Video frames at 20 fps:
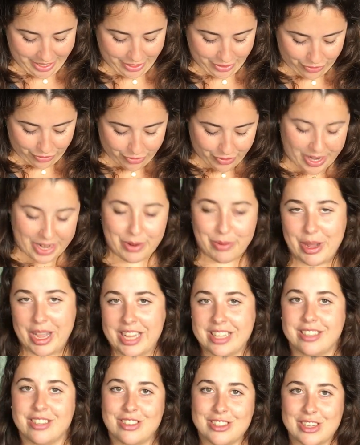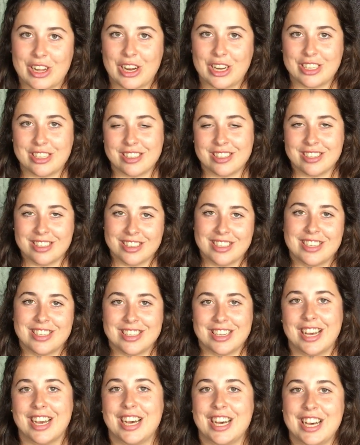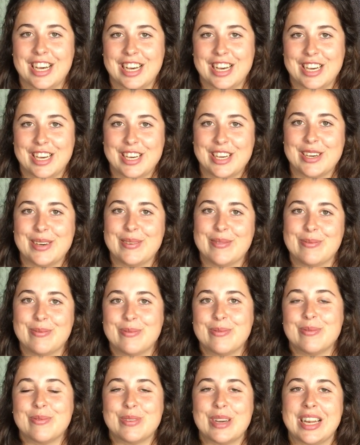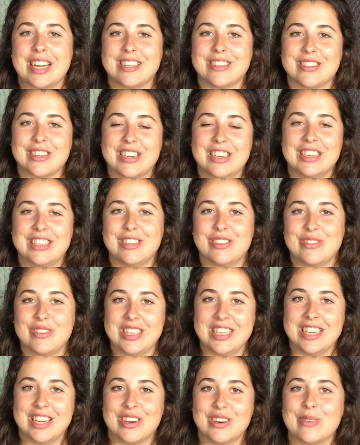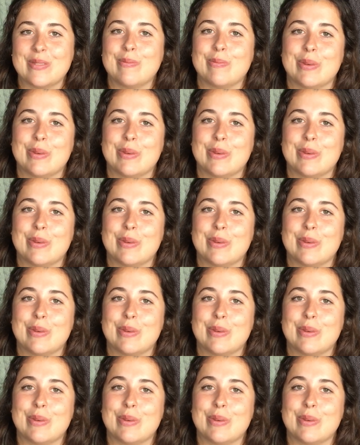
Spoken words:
straight away at the start when I started this video,